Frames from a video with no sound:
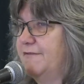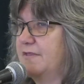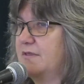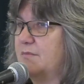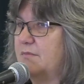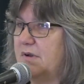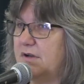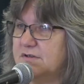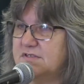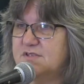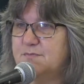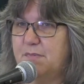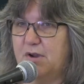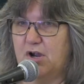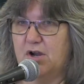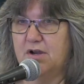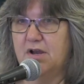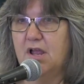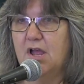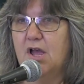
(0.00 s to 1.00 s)
for the most
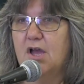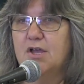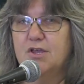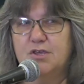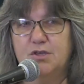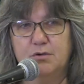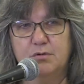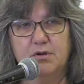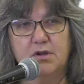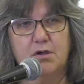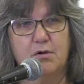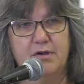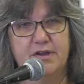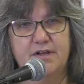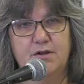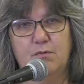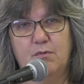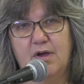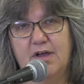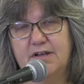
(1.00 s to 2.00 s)
part, you are going
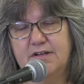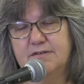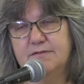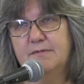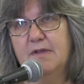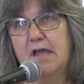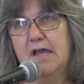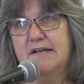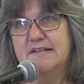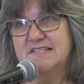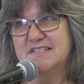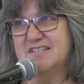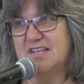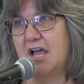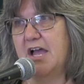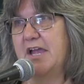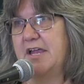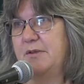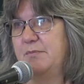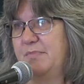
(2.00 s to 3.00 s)
to want to
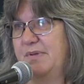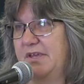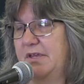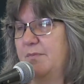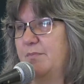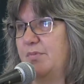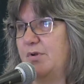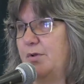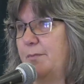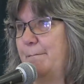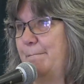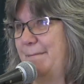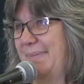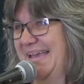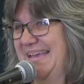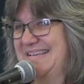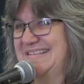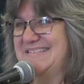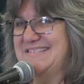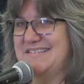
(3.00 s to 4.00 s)
assign people
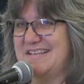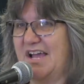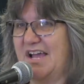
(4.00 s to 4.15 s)
based